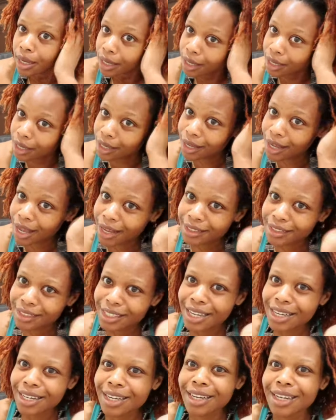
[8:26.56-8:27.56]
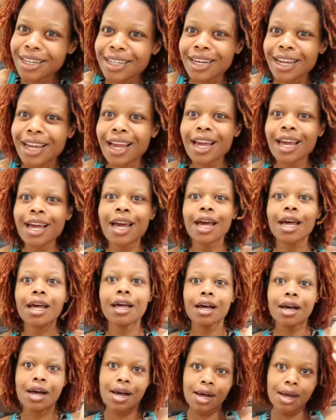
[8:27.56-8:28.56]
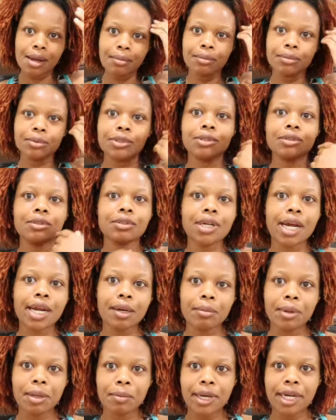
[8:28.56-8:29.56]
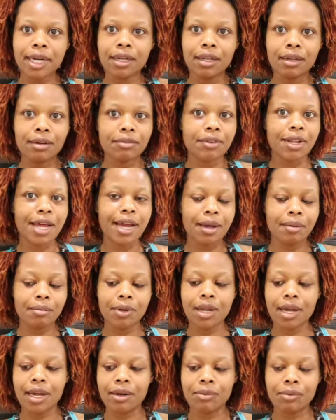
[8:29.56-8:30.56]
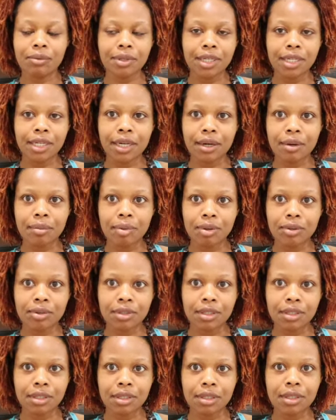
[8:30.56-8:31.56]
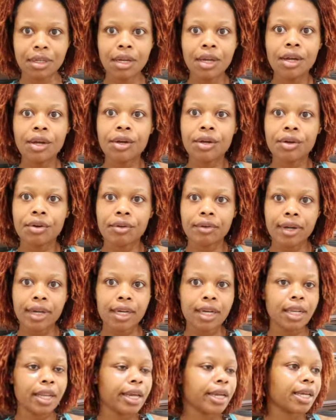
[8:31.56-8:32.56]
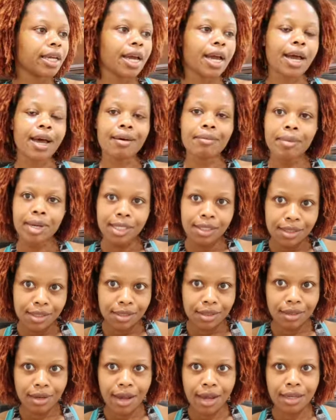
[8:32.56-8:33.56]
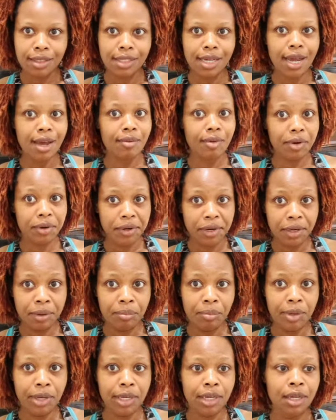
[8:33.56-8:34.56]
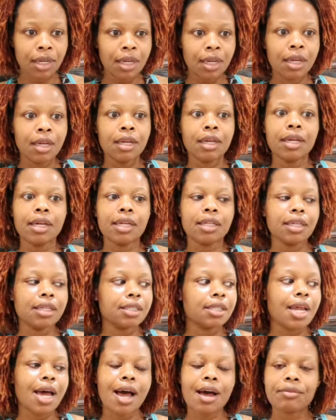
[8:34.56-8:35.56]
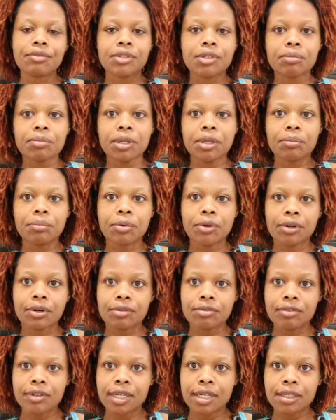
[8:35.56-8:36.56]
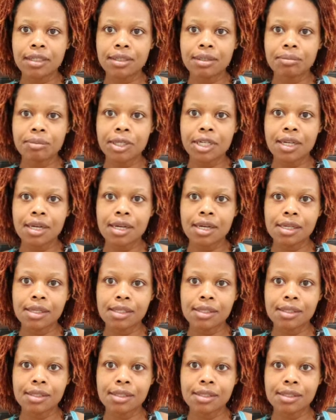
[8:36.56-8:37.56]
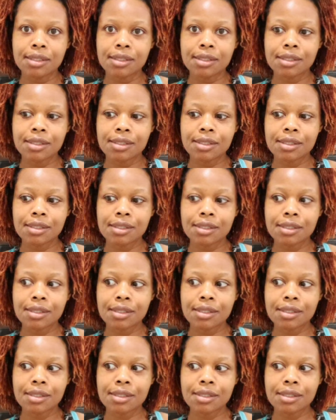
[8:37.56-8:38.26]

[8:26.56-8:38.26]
At the end of the day, I'm trying to make my hair look fly. I don't really care about the grid. Like, I have my sister locks, I have a grid, but it doesn't have to be perfect because